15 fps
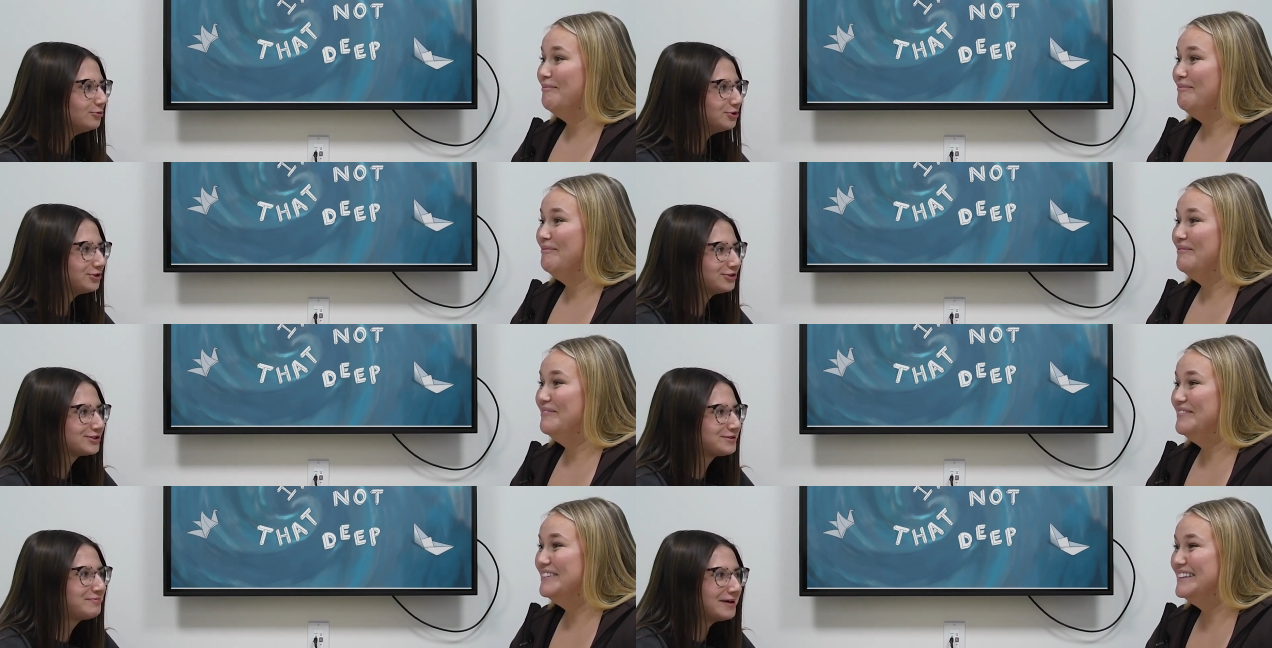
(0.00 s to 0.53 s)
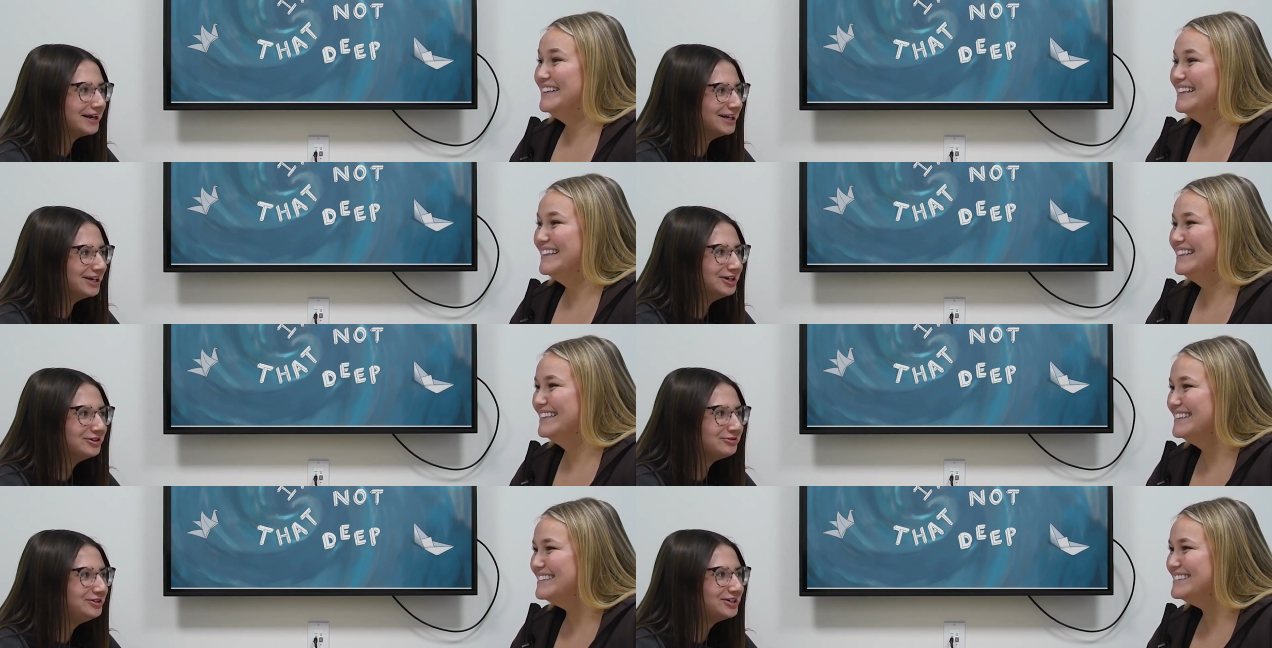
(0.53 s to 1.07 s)
Speaker 1: you're spending
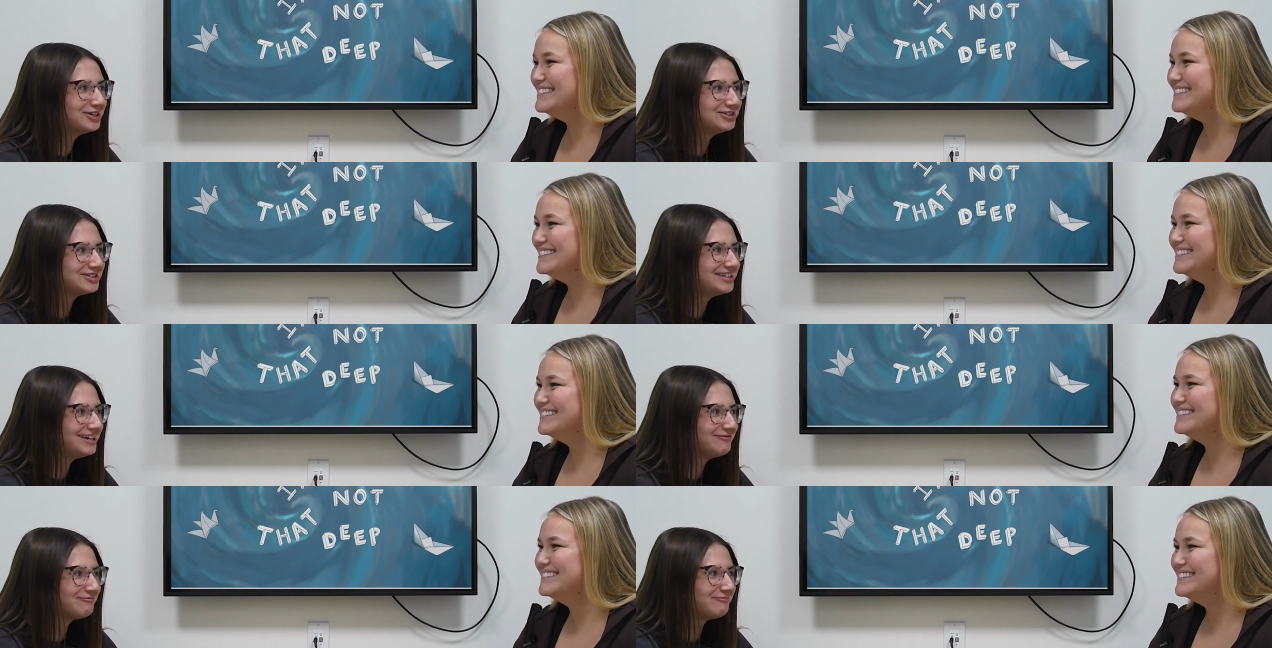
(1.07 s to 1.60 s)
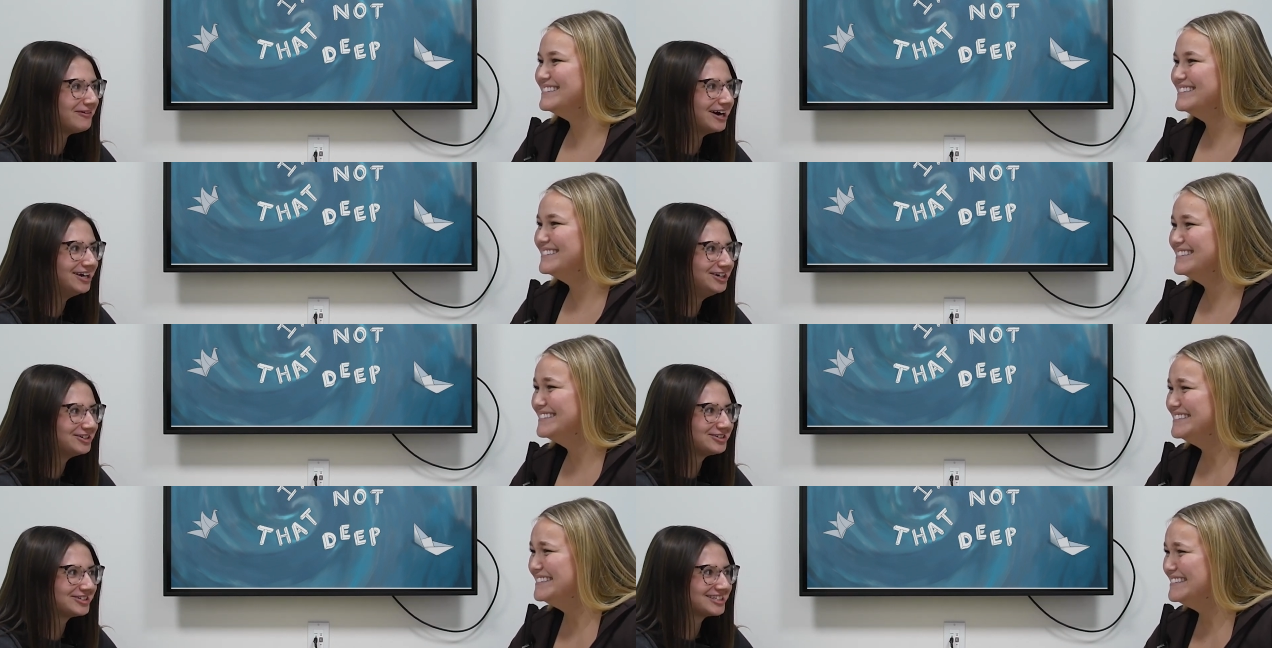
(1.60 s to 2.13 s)
New Year's Eve by
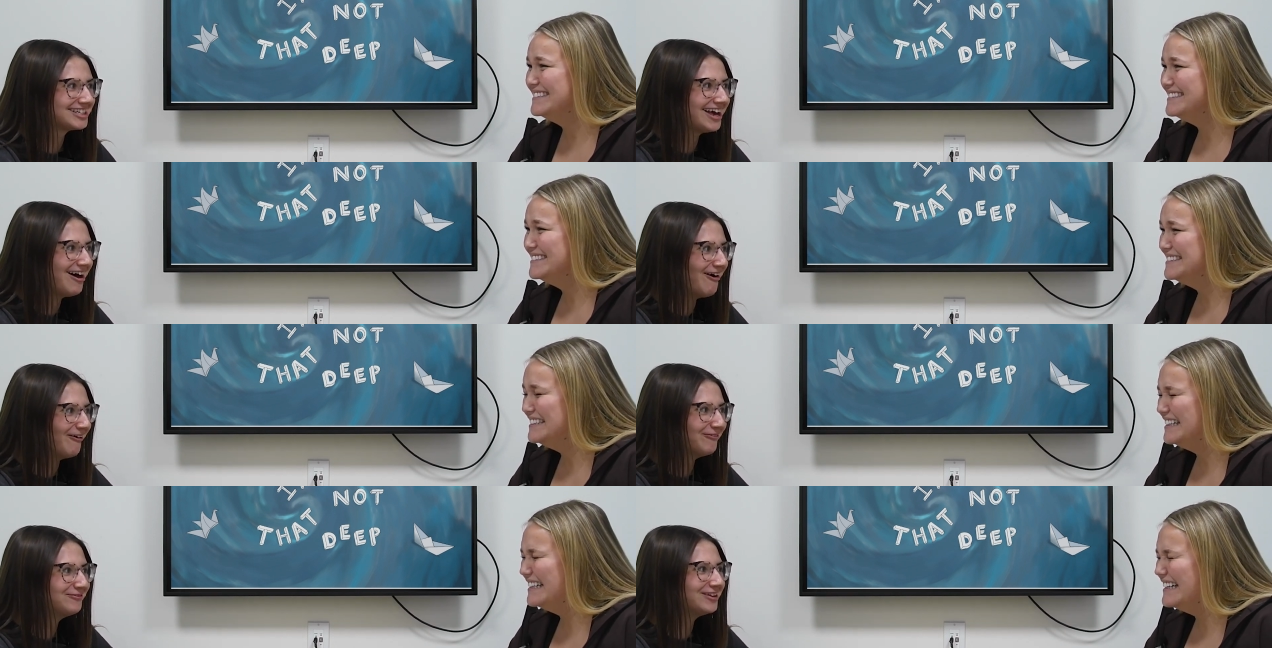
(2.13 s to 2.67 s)
yourself.